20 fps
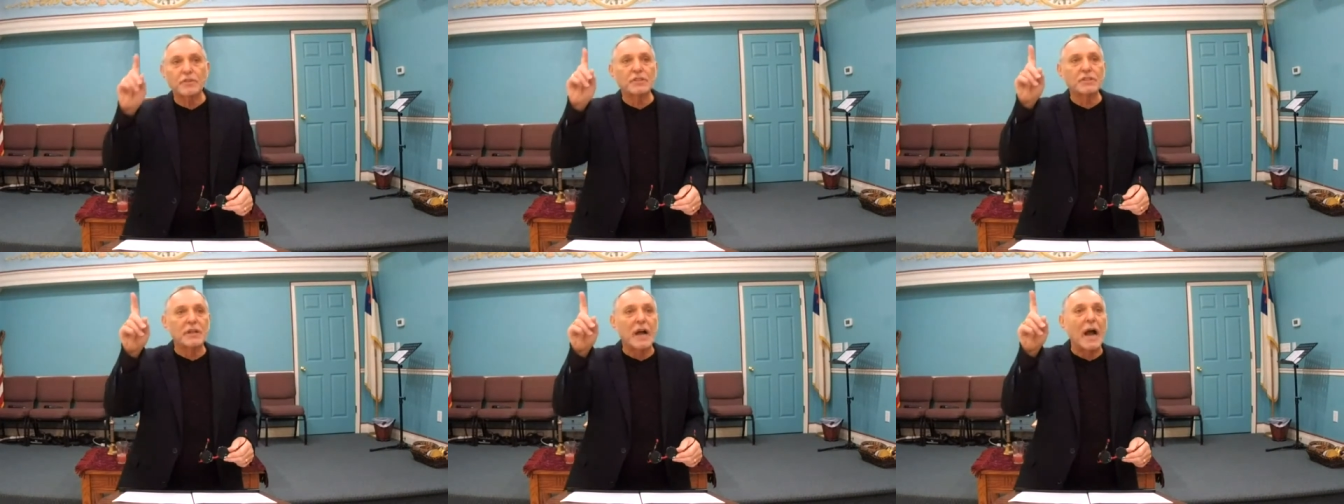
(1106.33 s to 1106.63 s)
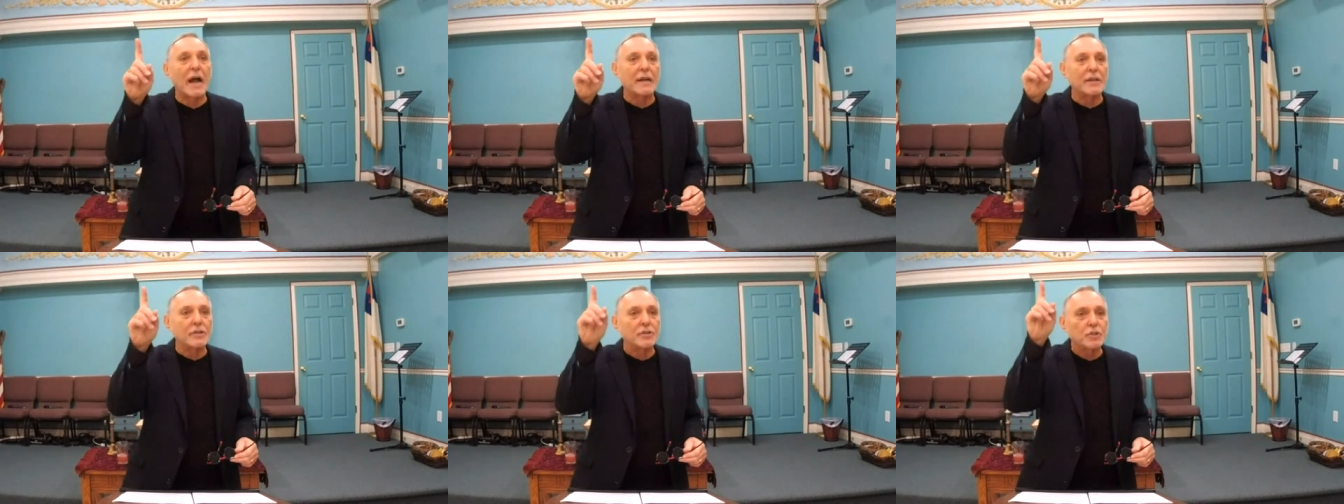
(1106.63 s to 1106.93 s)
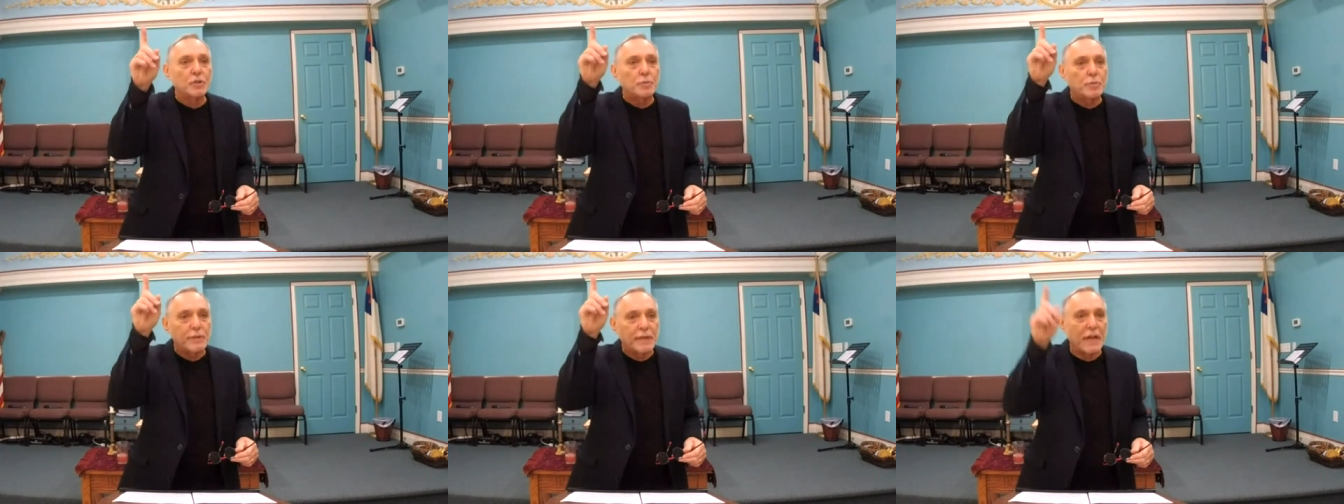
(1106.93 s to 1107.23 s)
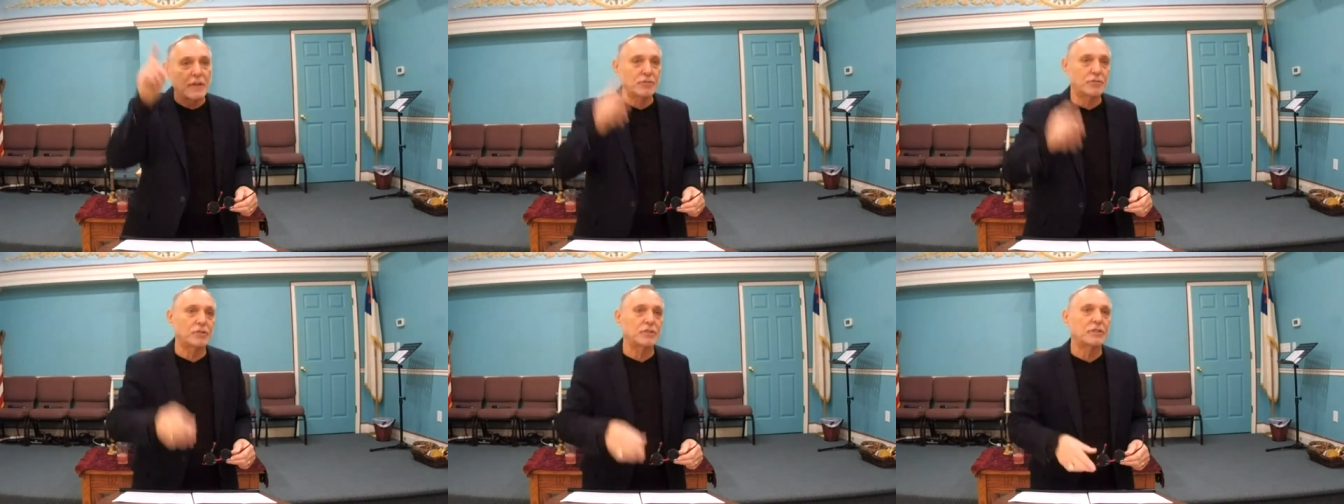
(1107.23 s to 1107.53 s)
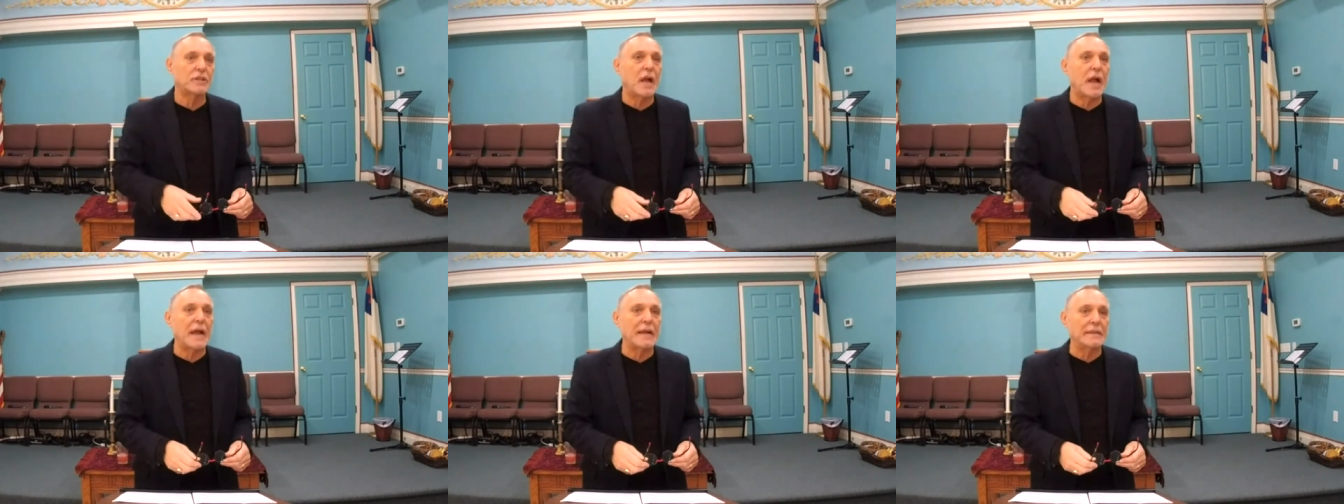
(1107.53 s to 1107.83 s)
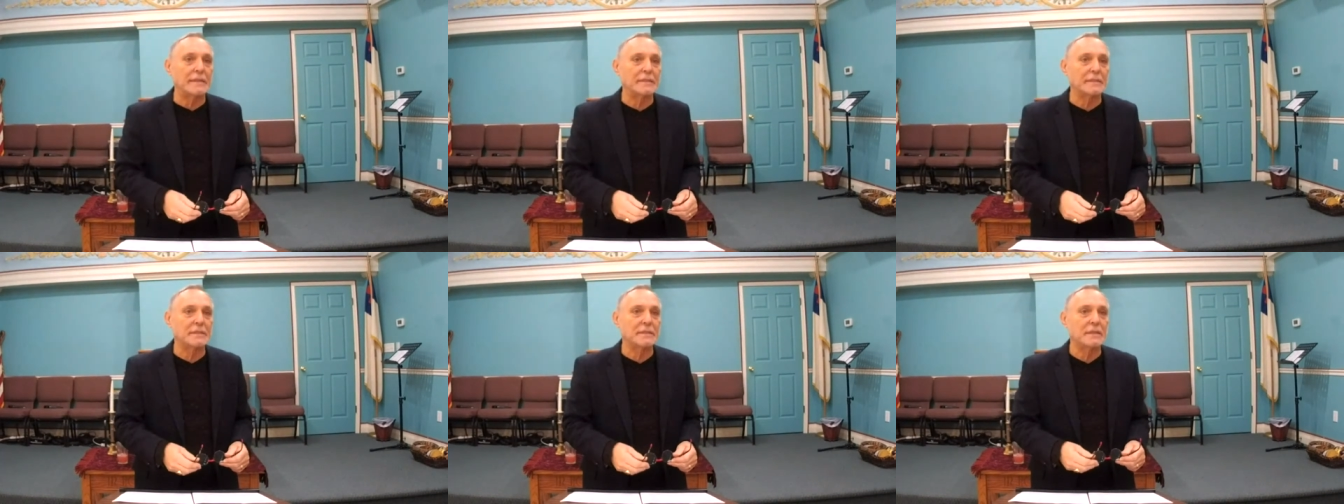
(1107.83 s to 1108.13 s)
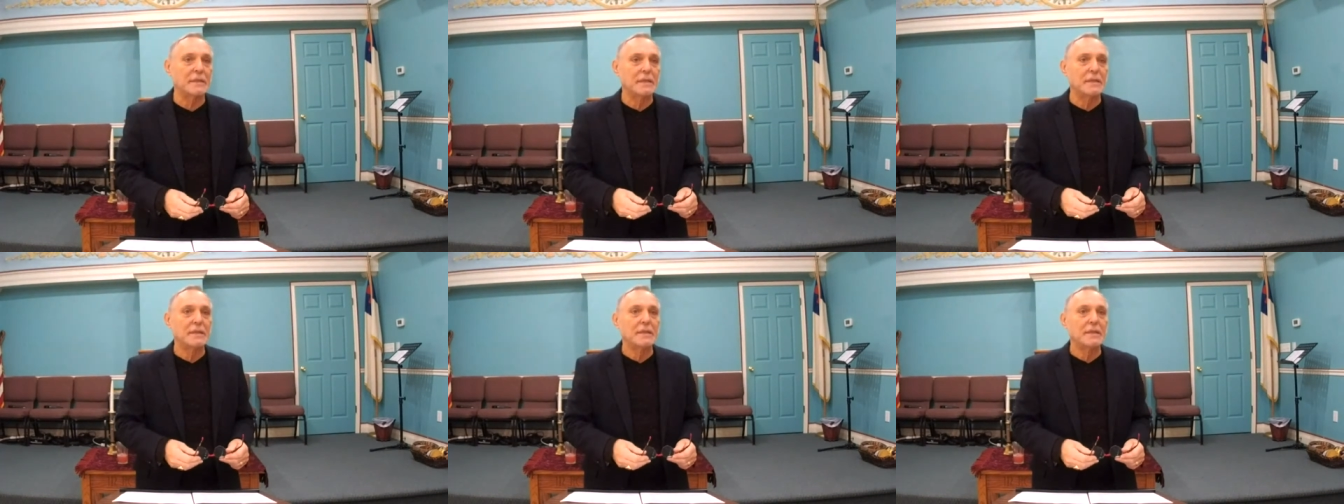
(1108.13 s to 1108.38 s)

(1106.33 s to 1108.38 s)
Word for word: for signs, supernatural signs.